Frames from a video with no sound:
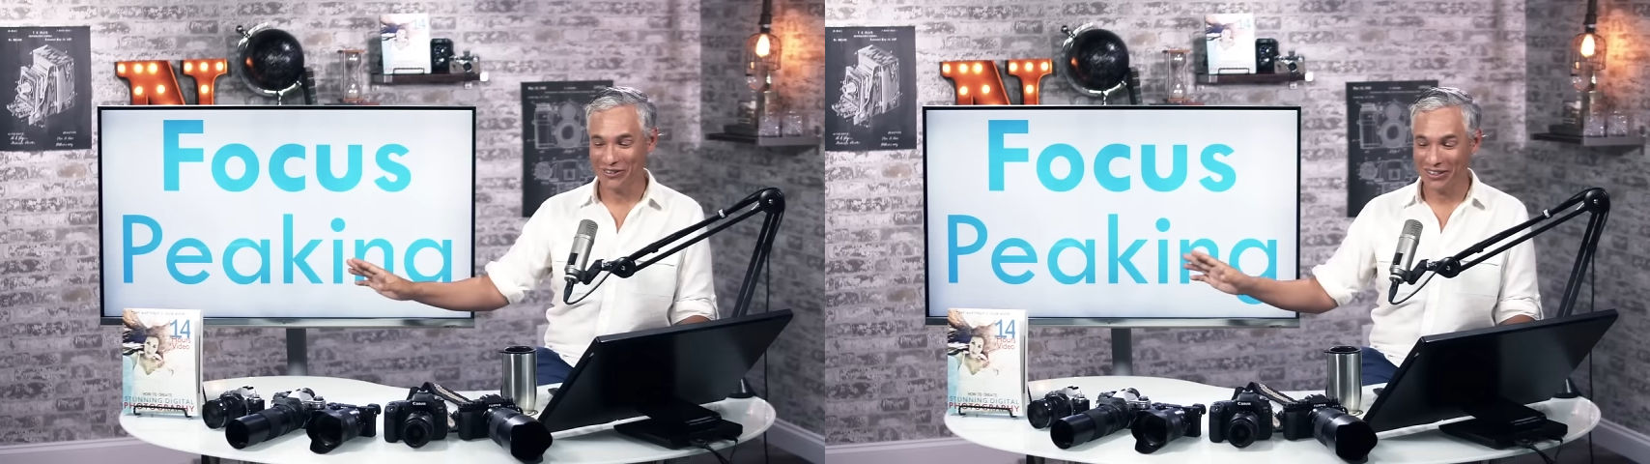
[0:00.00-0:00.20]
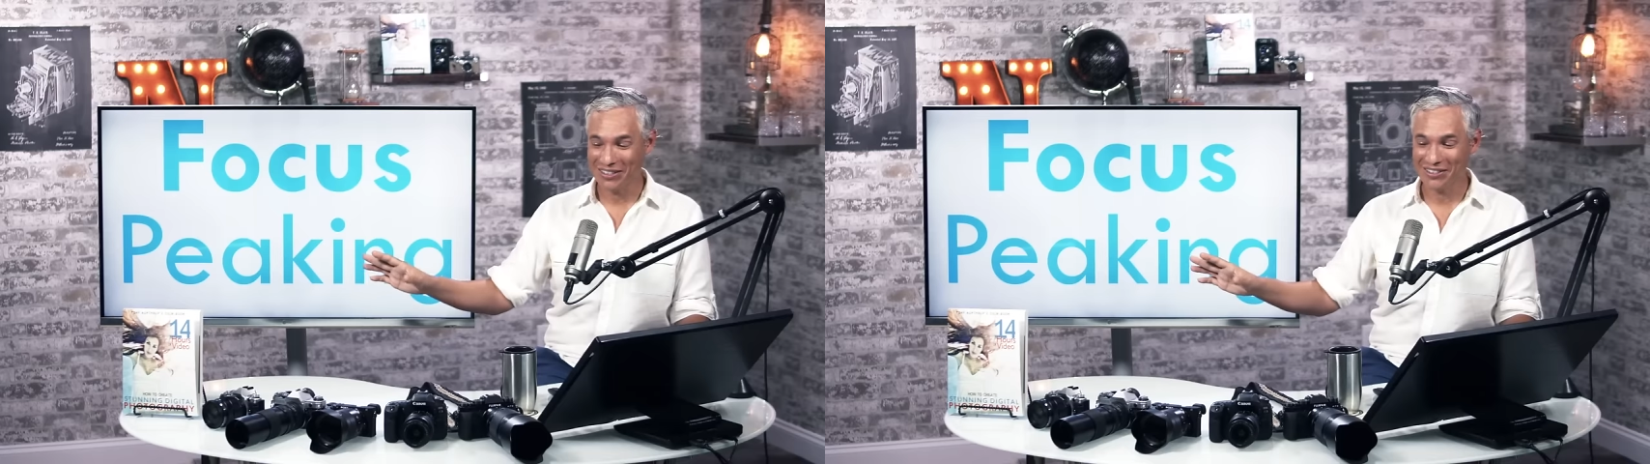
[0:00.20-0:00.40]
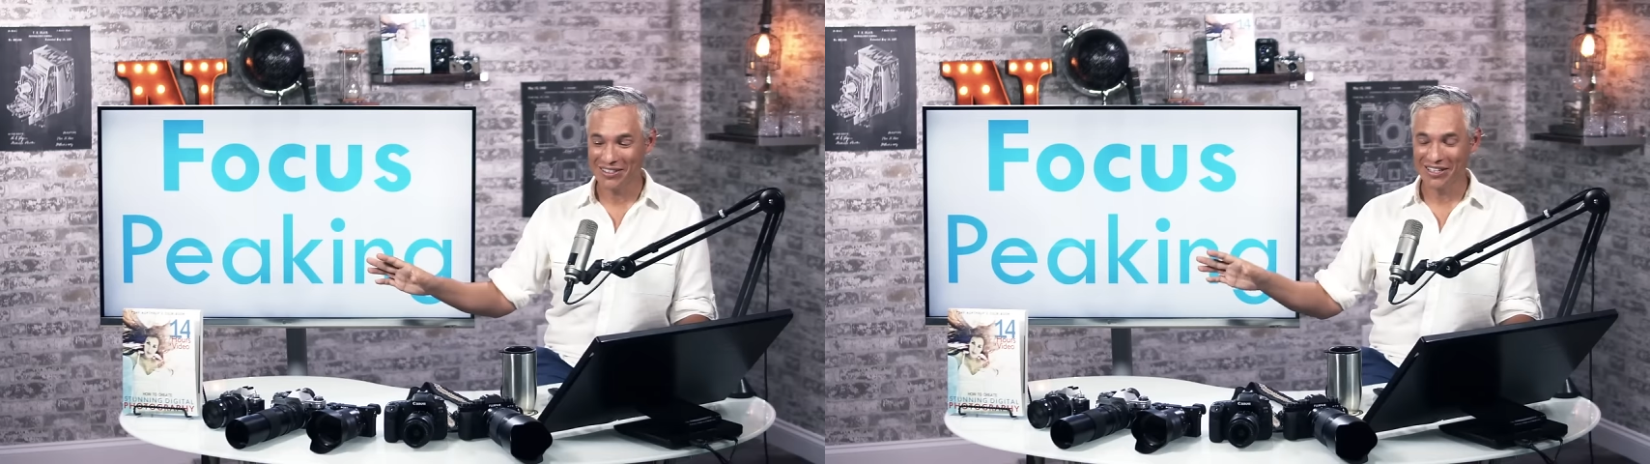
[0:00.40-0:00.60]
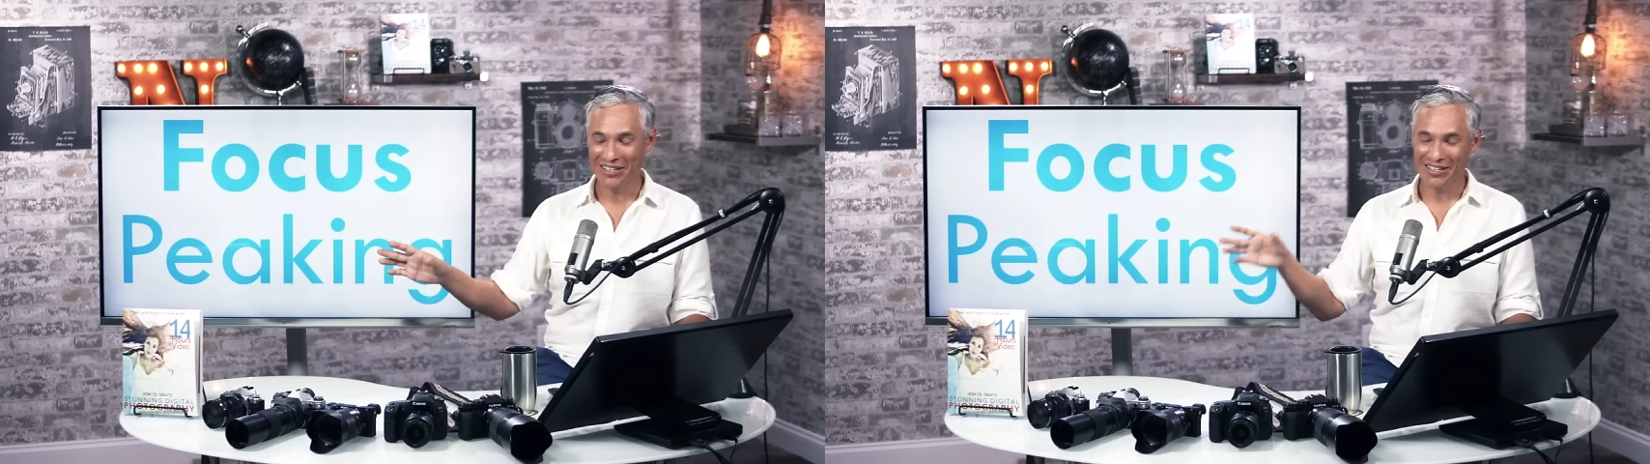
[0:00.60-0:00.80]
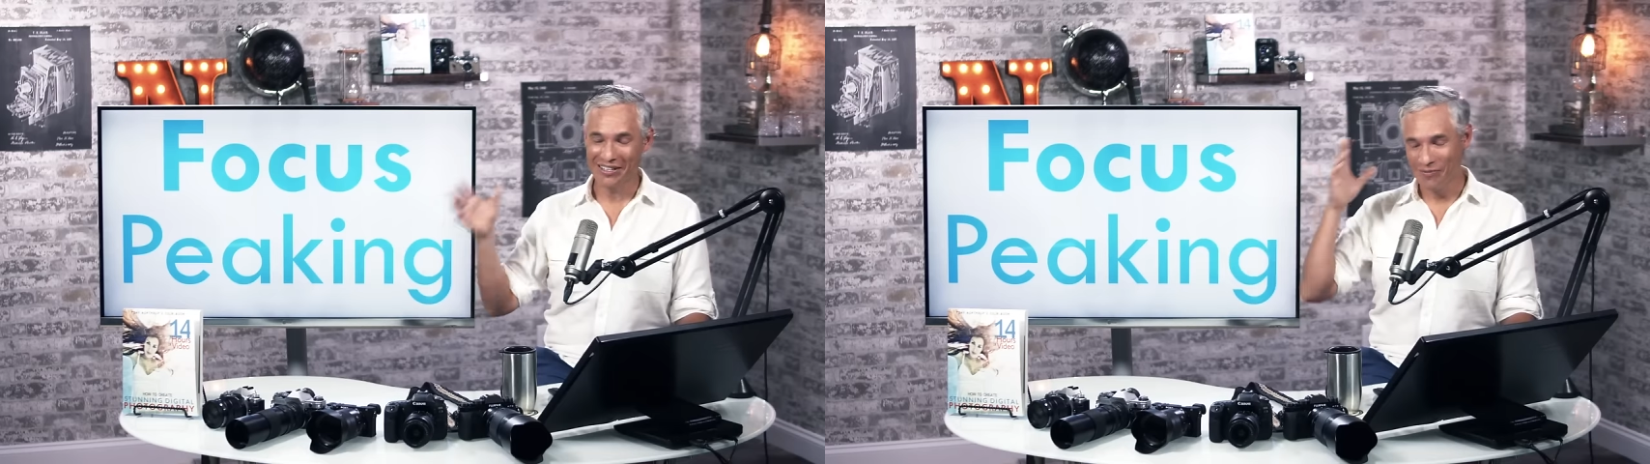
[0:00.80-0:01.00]
So let's
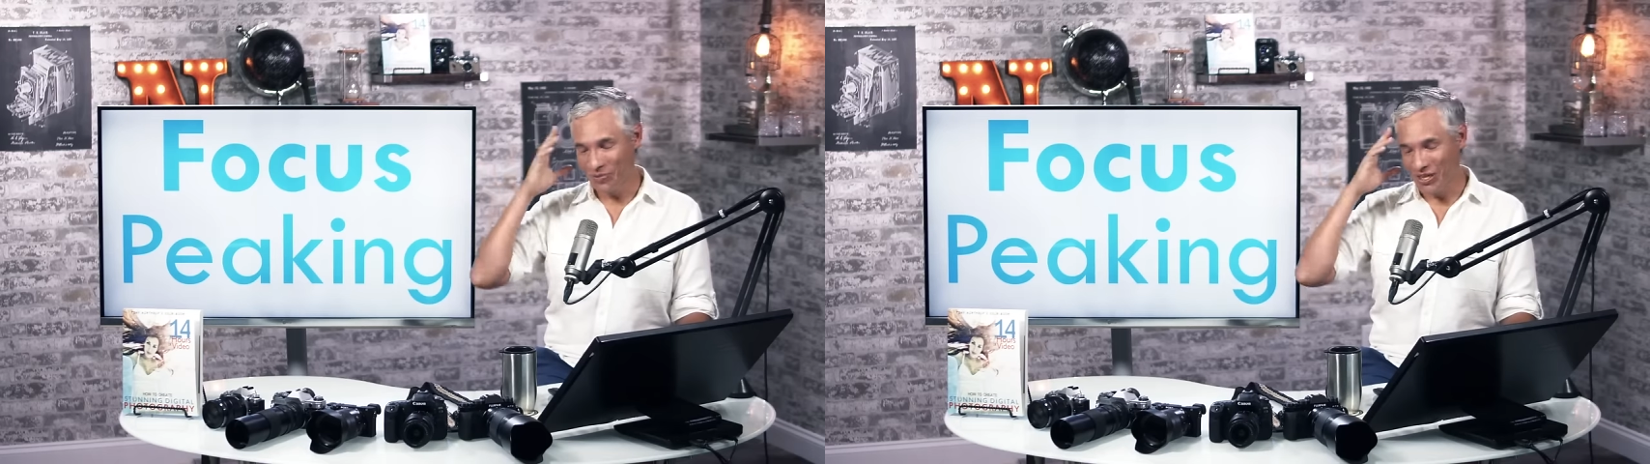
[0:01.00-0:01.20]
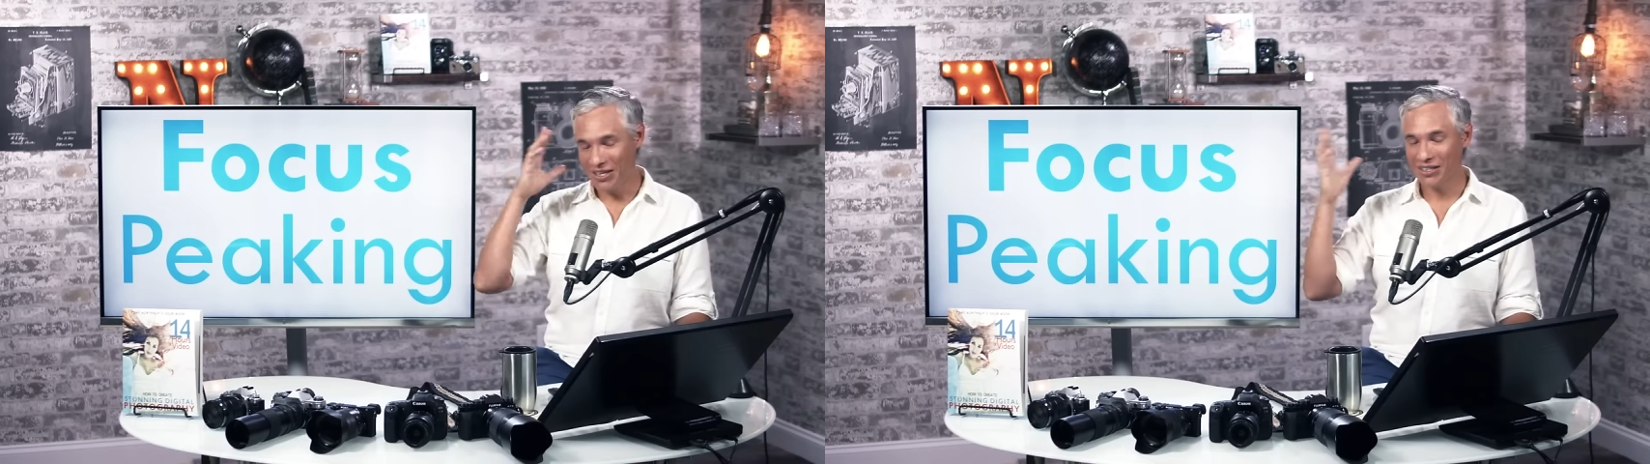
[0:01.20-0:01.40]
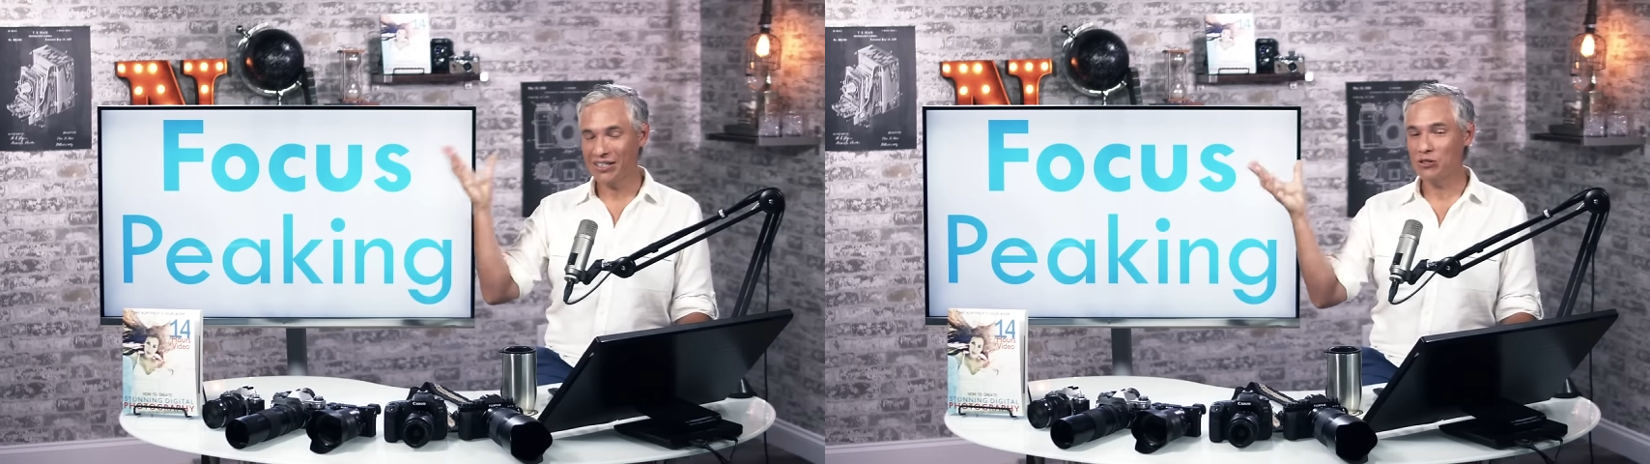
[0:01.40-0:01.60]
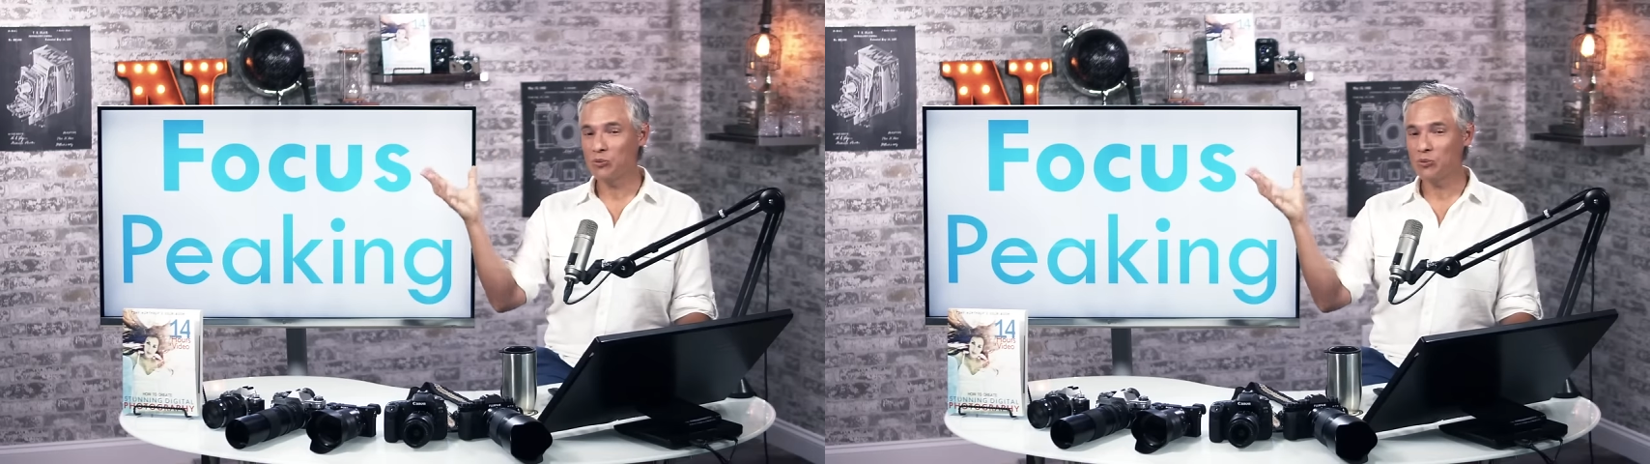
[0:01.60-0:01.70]
let's